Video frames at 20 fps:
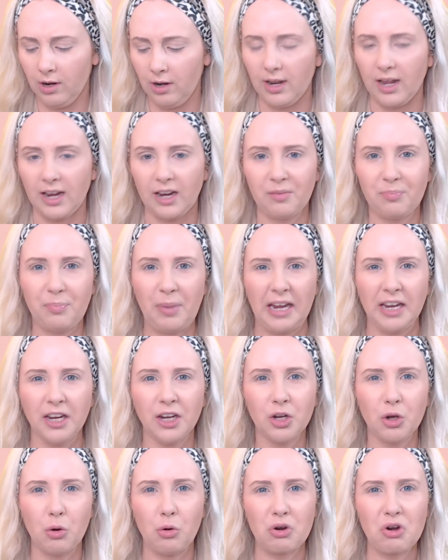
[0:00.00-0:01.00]
like
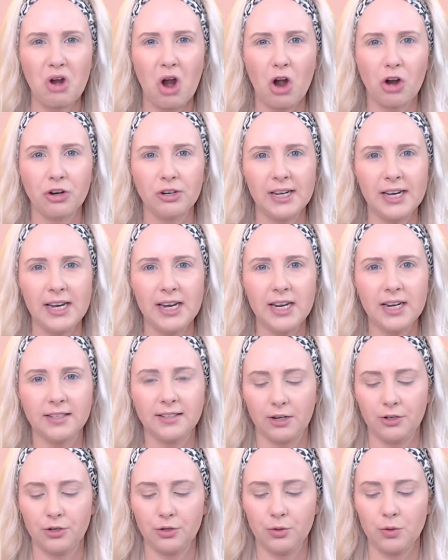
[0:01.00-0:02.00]
pink or corally, because
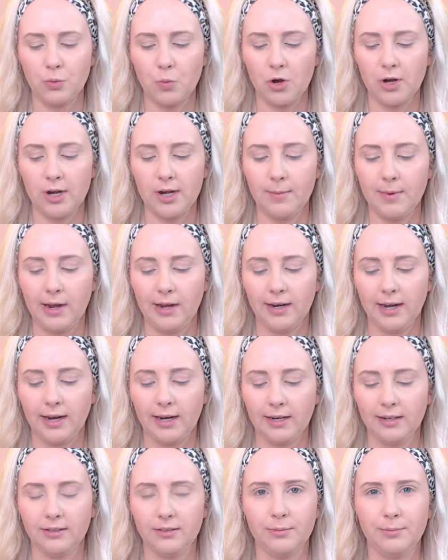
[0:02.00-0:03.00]
I do worry about like
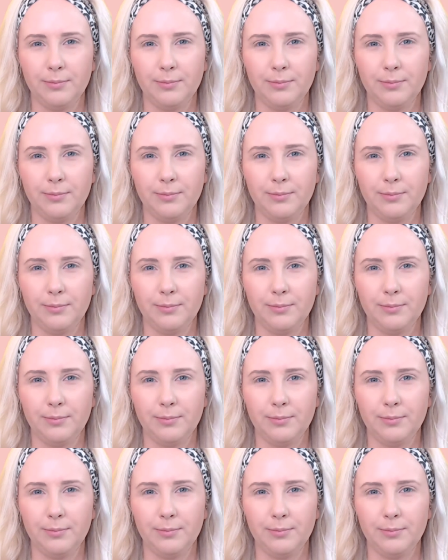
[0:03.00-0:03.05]
it